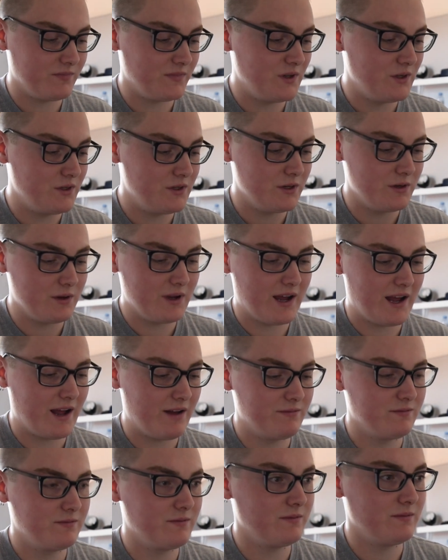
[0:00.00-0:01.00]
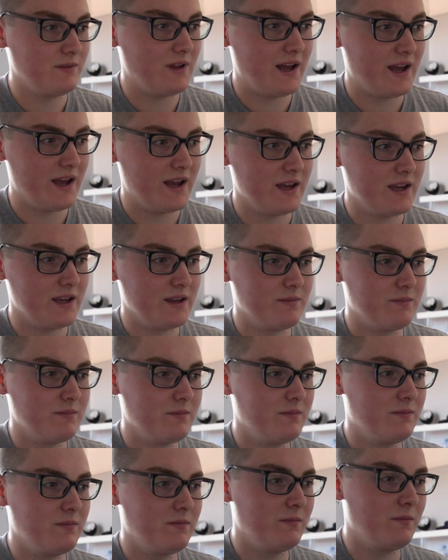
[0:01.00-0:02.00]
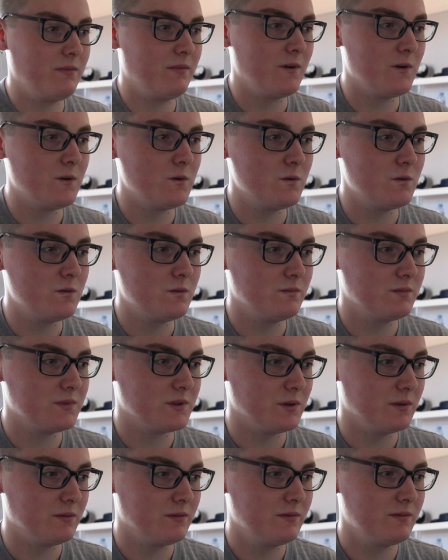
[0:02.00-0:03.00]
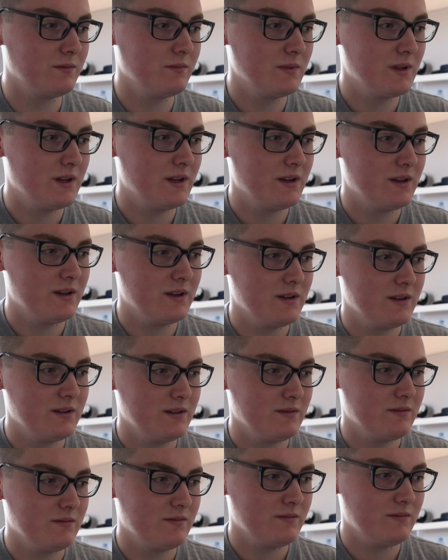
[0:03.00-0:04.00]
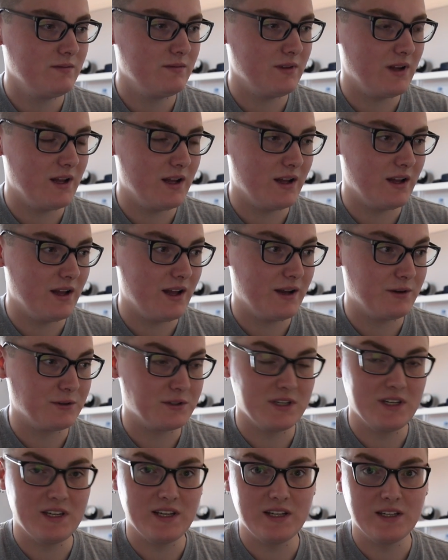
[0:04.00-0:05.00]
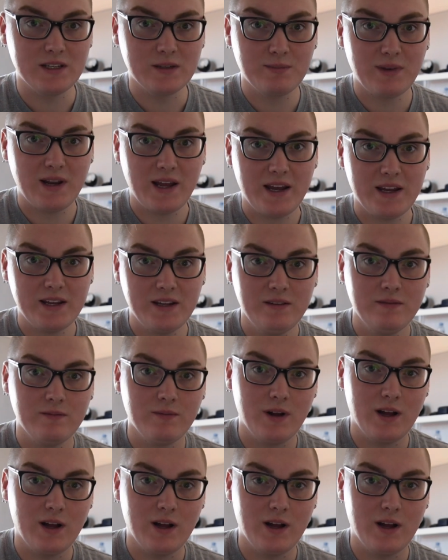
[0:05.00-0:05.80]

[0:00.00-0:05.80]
You do have a full sort of LCD display,